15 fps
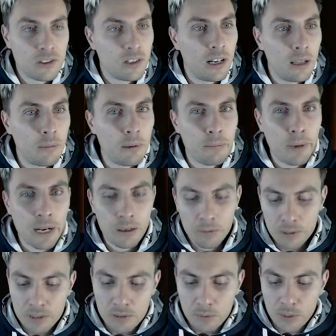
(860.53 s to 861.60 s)
a little bit better
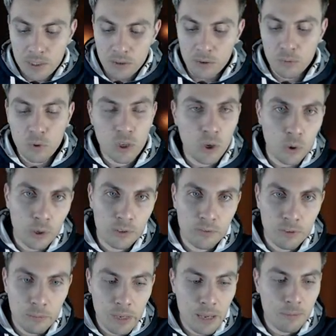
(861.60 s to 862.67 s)
with Suicune going
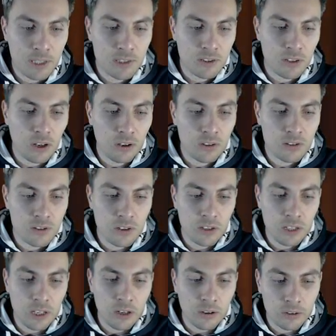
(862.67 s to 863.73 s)
for maybe Snarls
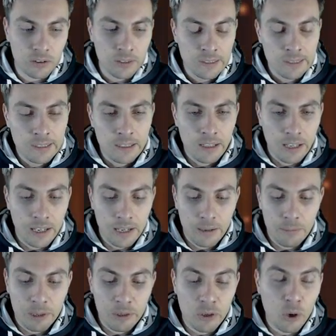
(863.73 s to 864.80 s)
early on
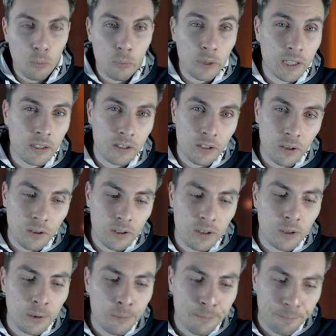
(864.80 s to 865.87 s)
um, and not bringing the
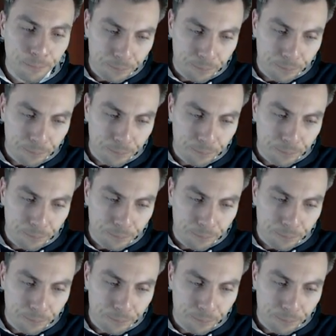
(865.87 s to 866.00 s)
Koko